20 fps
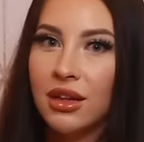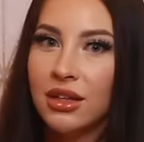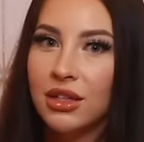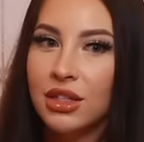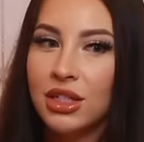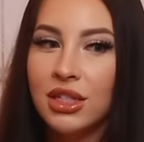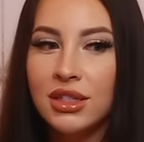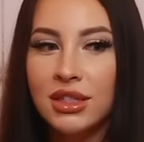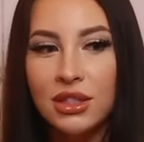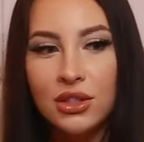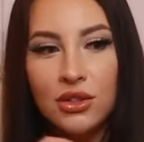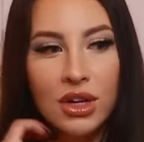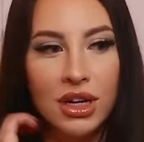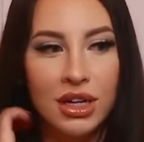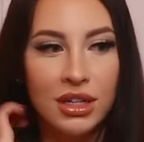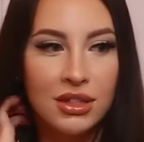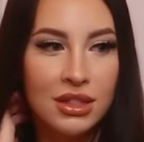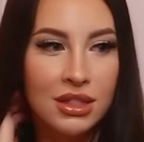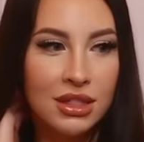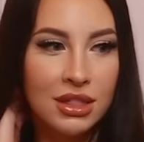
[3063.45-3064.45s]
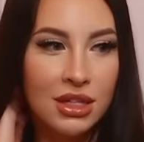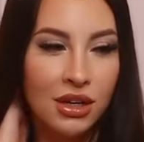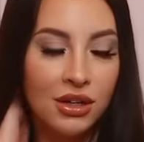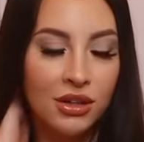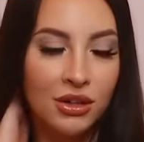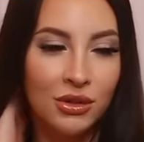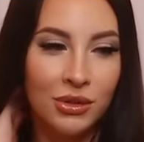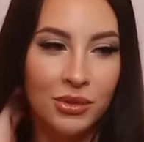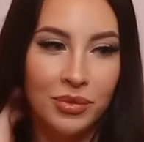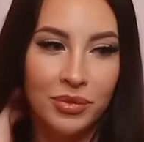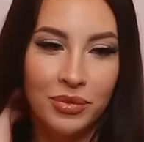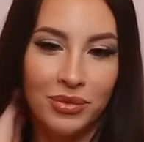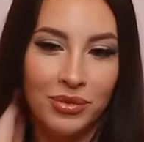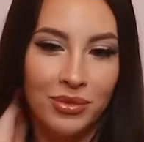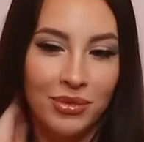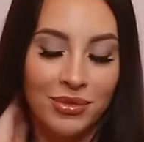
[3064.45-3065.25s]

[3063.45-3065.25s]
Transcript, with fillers: Jesus Christ. So.